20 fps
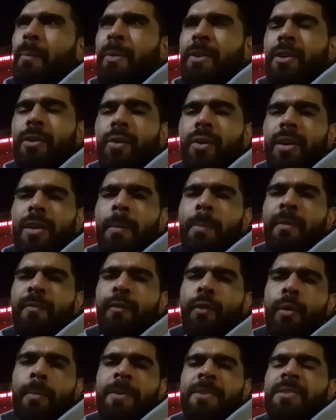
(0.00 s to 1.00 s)
And when you look at the
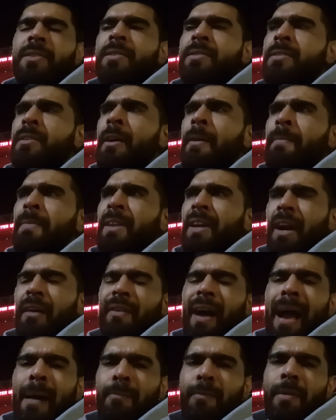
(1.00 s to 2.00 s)
performances
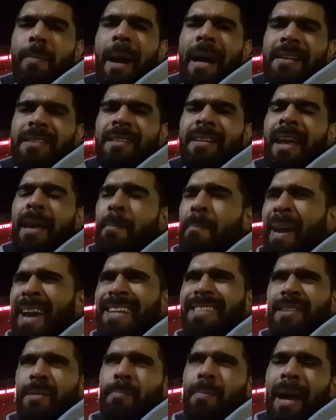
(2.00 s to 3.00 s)
of Amrabat today,
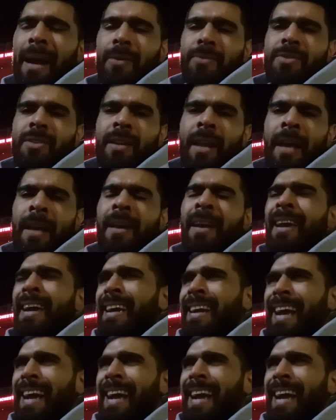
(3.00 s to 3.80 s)
Mason Mount today,